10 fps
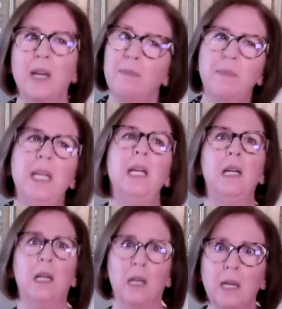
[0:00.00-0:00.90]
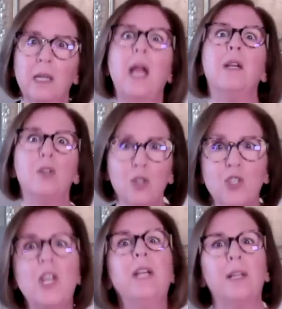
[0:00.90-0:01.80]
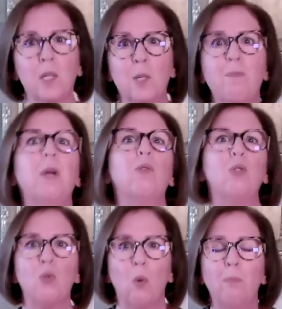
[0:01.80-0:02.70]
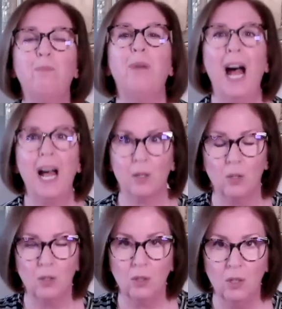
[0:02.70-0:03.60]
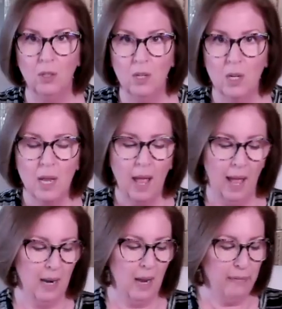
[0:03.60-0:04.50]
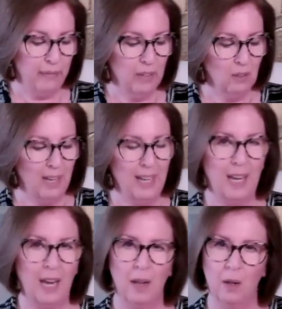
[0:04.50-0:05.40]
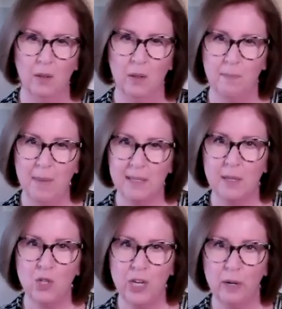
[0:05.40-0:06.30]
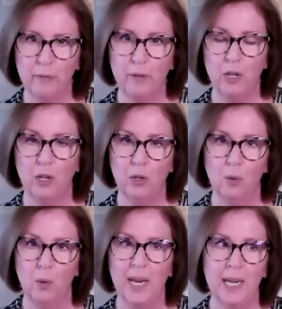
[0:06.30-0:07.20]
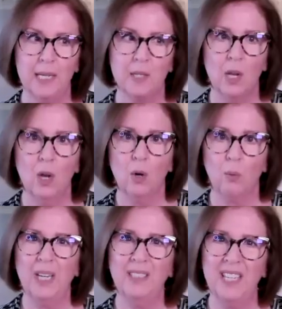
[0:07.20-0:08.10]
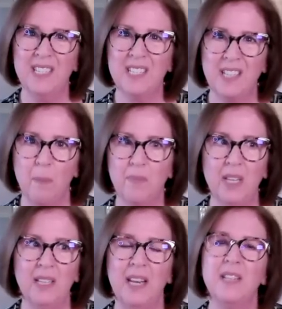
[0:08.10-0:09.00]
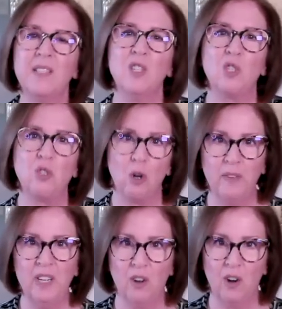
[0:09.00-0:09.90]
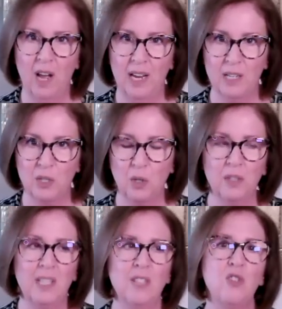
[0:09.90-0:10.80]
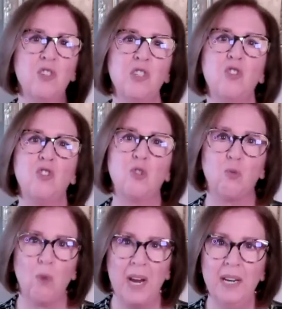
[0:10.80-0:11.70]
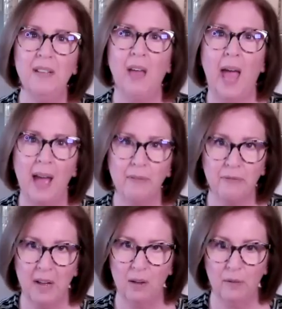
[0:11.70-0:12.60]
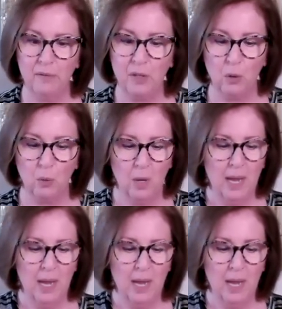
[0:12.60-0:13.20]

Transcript: I mean, an energetic spiritual battle. And I feel like the message here for you is release something that isn't serving your highest good, that's just draining the F out of you.